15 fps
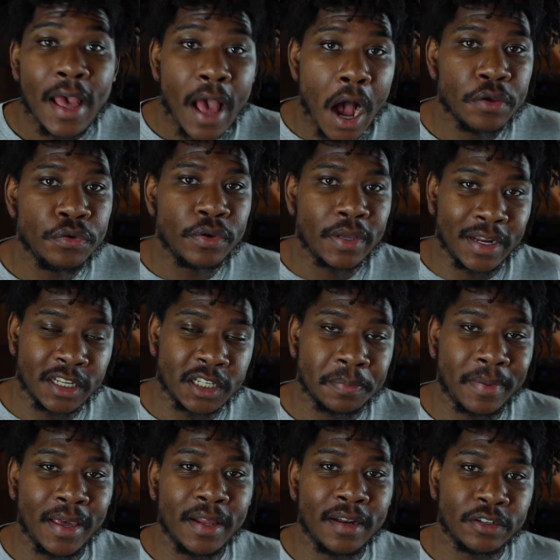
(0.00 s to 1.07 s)
how you can
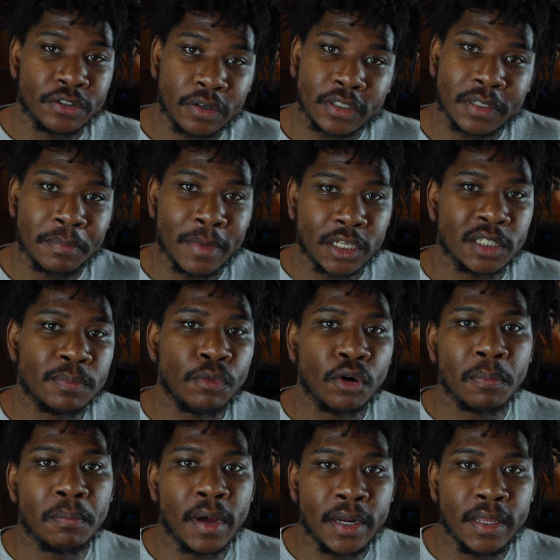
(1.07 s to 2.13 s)
expand and start to make some
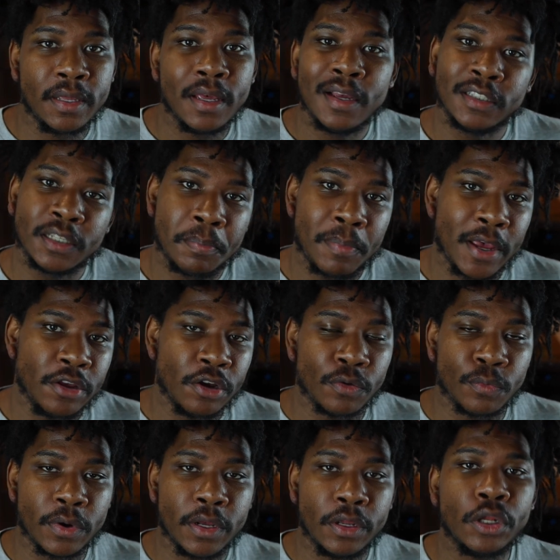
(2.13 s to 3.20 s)
more money to pay your
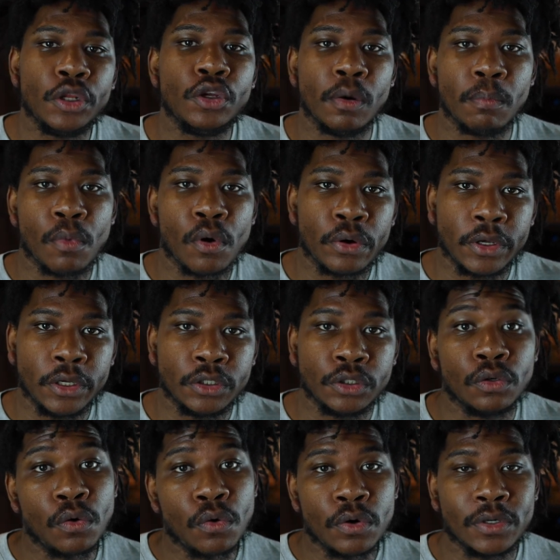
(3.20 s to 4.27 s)
rent, your mortgage,
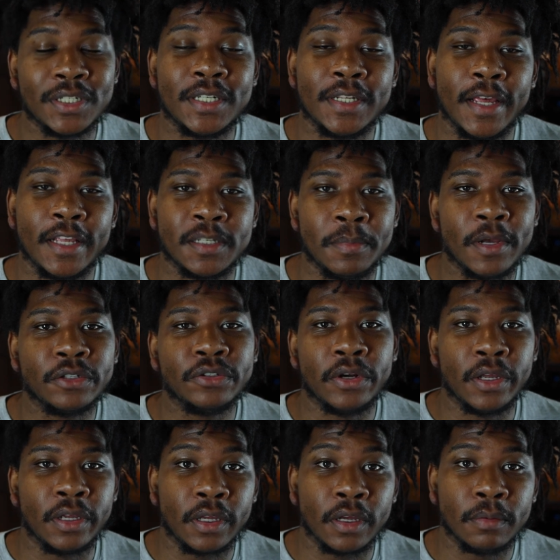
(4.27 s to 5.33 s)
or just to gain some extra
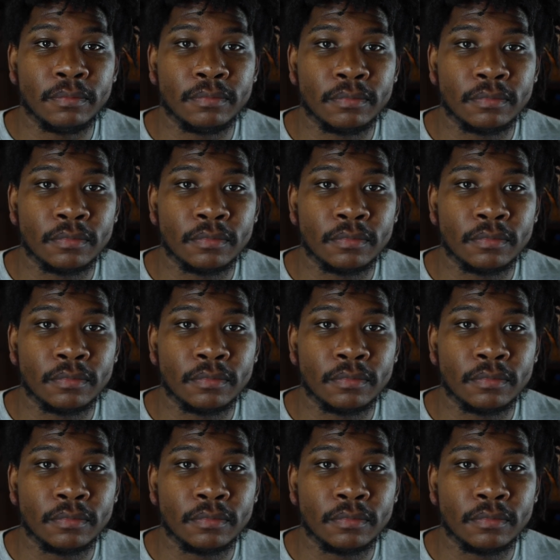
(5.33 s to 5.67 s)
income.